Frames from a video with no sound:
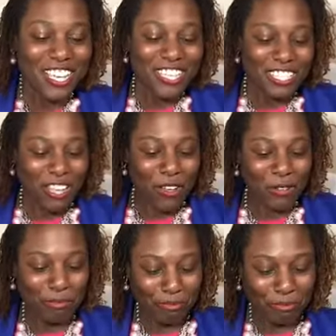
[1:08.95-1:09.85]

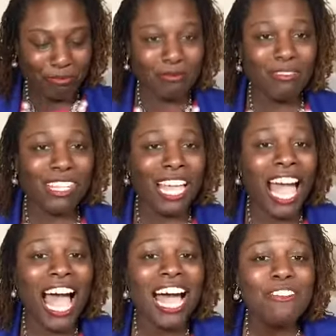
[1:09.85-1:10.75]
So,
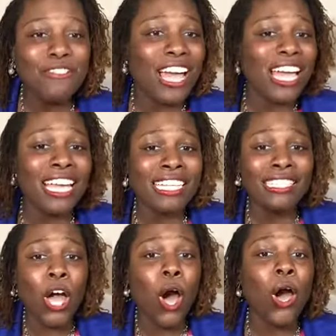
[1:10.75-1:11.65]
I find
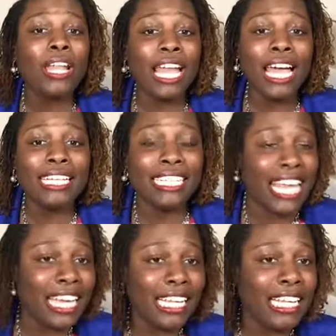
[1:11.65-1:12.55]
online
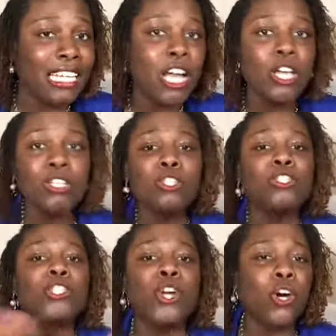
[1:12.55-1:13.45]
dating
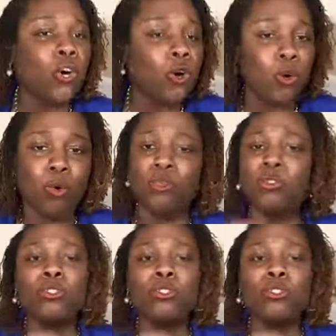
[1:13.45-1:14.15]
so